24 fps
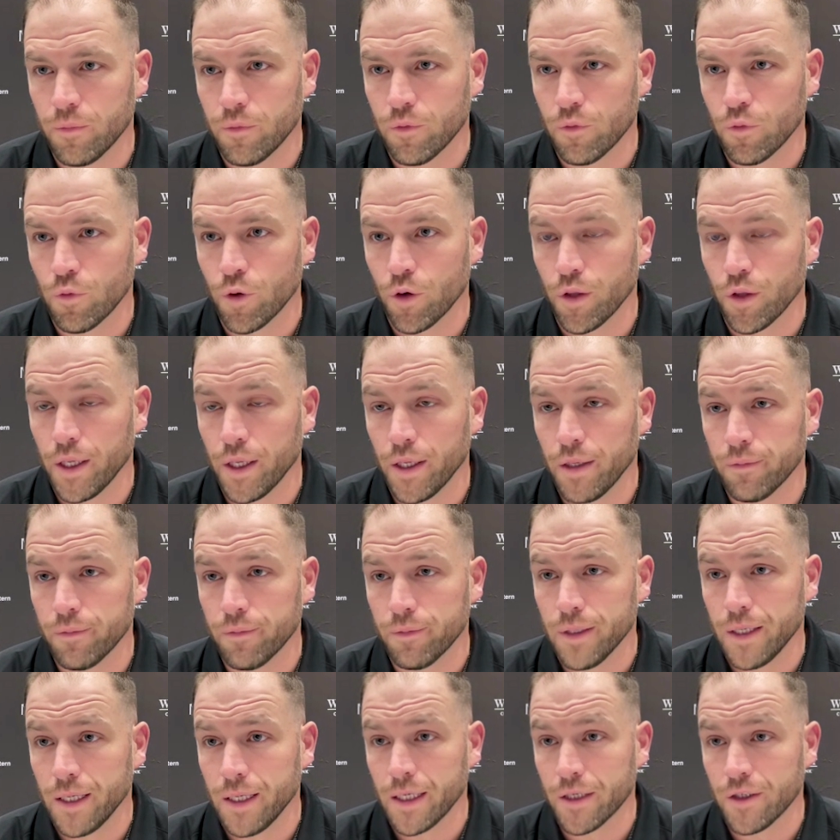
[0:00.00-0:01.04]
really
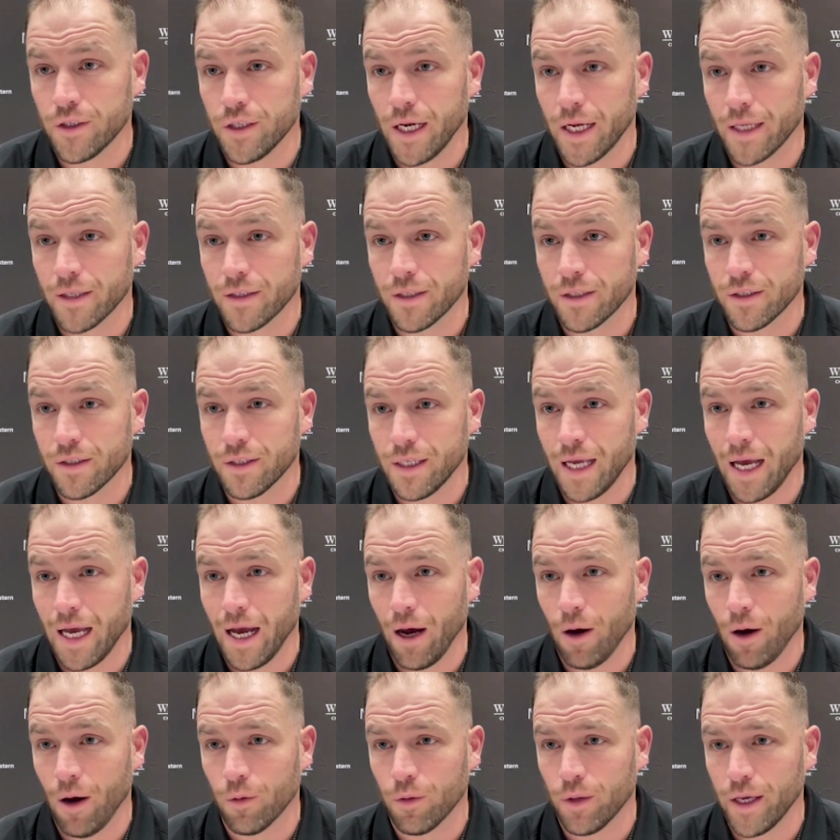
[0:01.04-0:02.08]
getting a chance to see
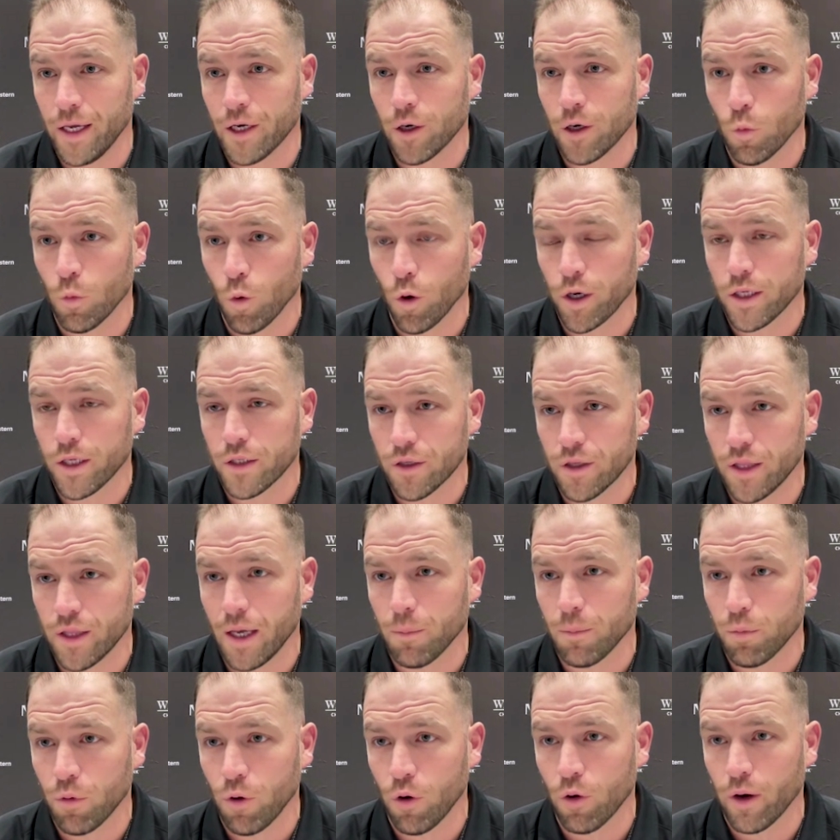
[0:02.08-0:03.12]
how the inner workings of
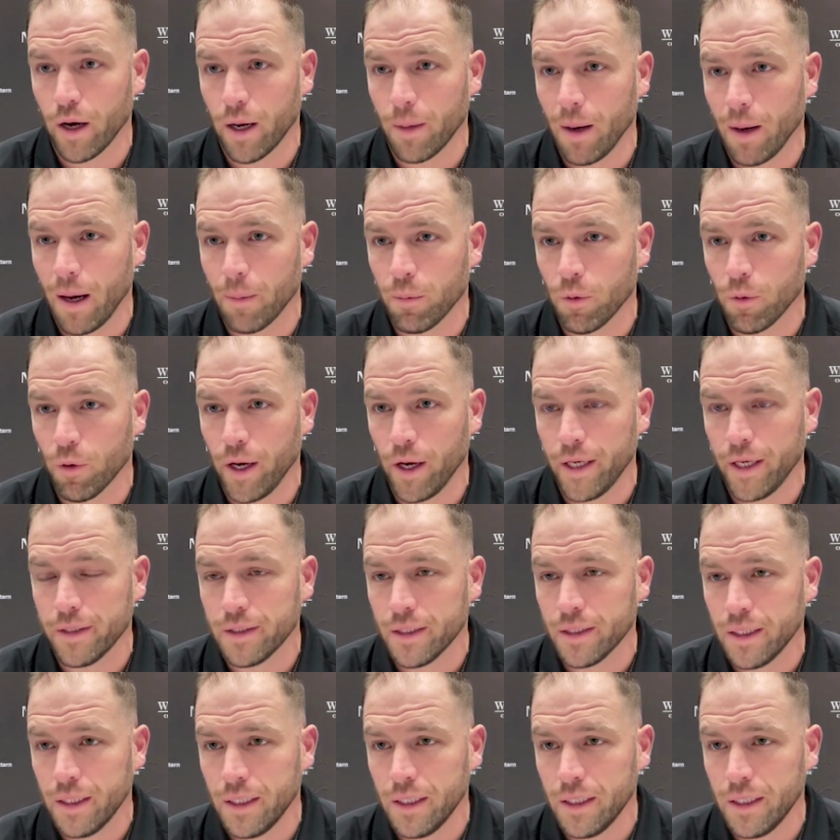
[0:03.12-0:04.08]
that program operate.